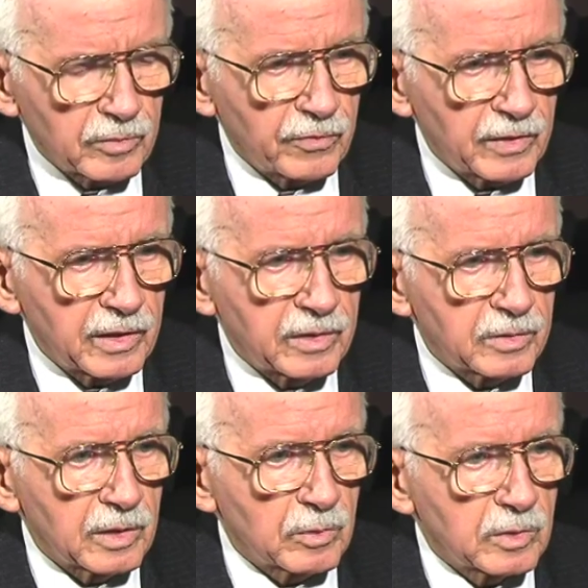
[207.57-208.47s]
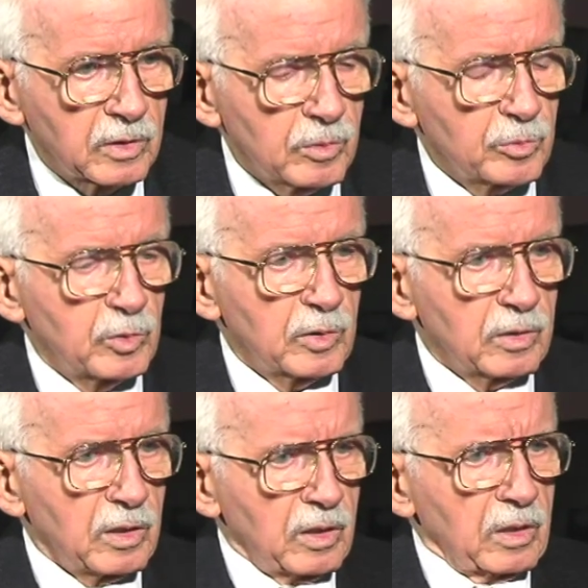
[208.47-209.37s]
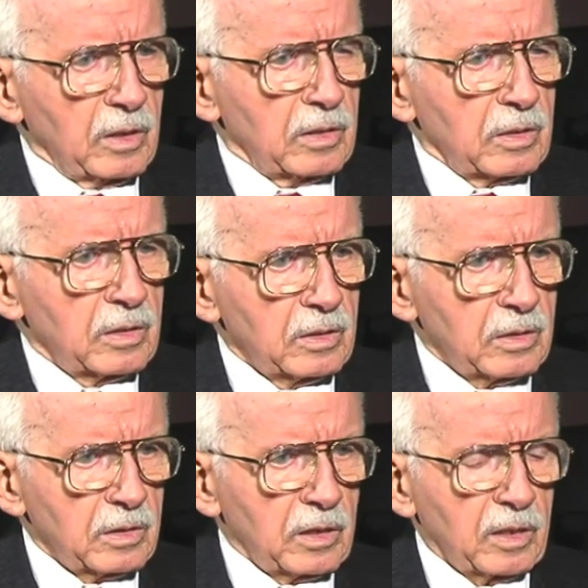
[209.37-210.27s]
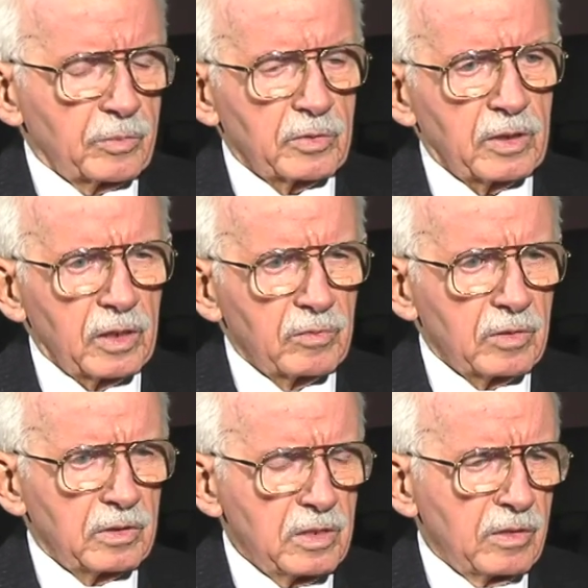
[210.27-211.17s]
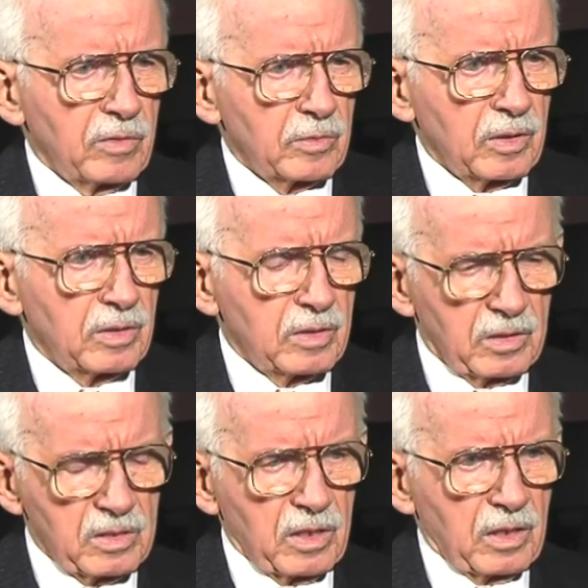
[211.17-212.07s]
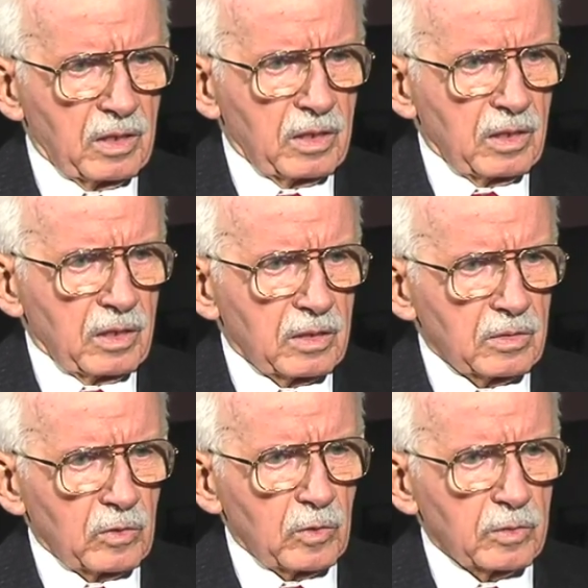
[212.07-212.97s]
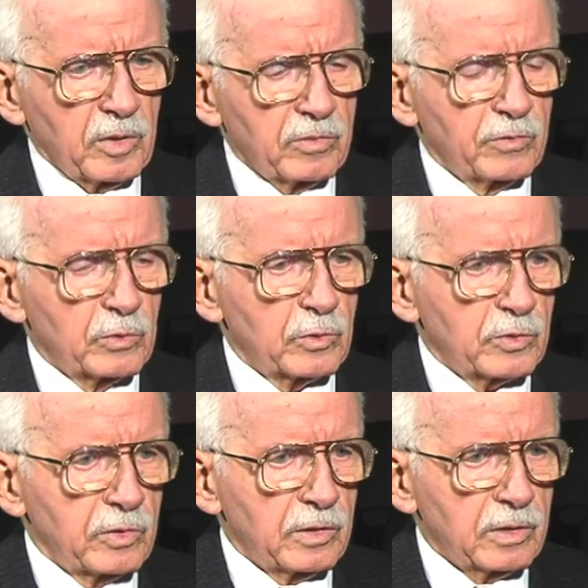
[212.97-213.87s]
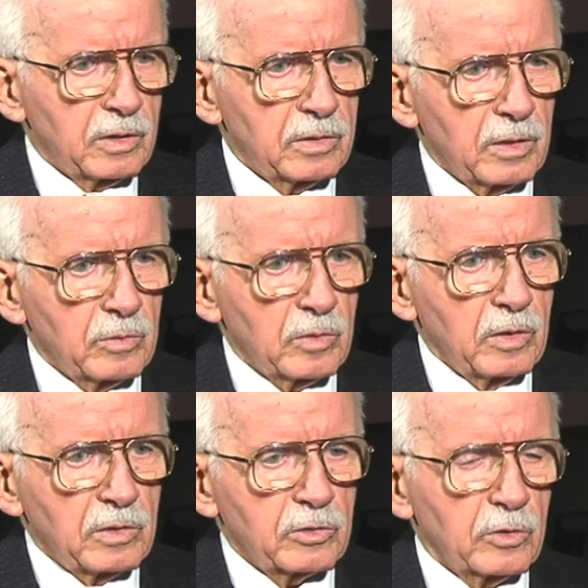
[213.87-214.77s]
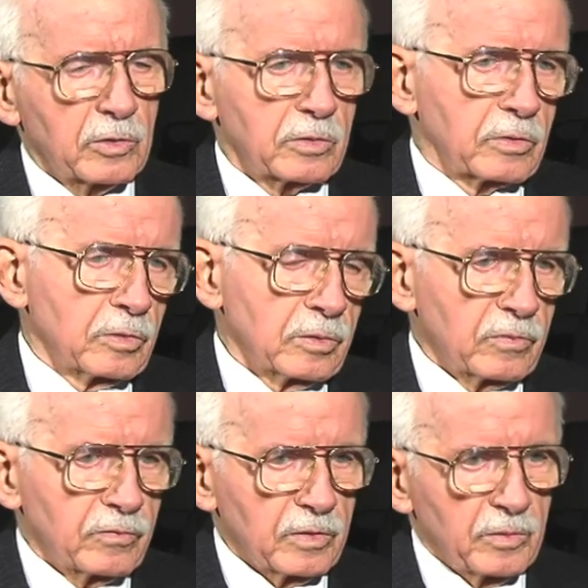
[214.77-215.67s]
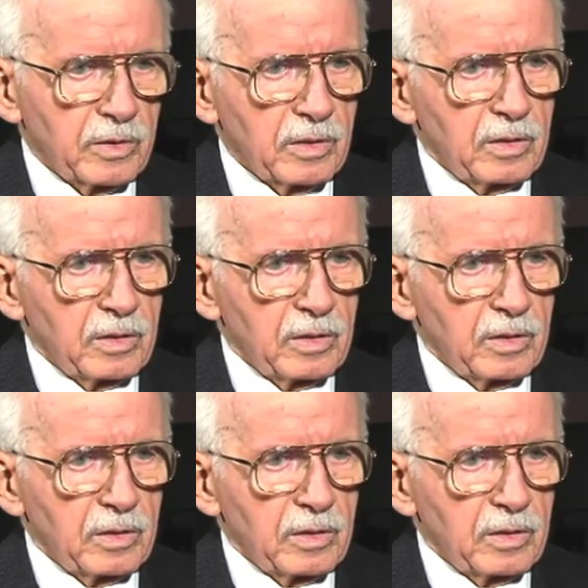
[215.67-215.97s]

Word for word: fans that would come up to the campus every evening. All of them had photo seatings and would carry us to and from the